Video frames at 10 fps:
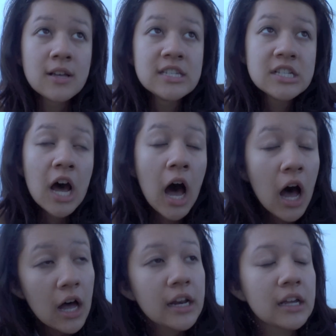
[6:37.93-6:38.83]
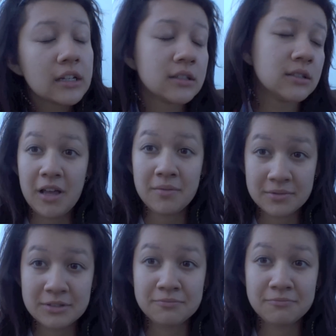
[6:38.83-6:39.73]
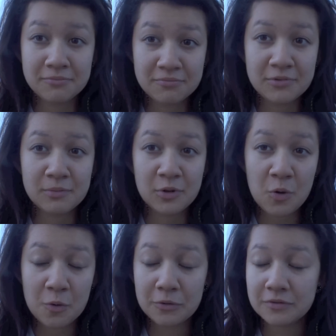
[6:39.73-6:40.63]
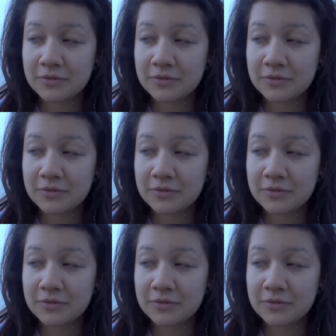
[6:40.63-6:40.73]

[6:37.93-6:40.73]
stunning. It was cool.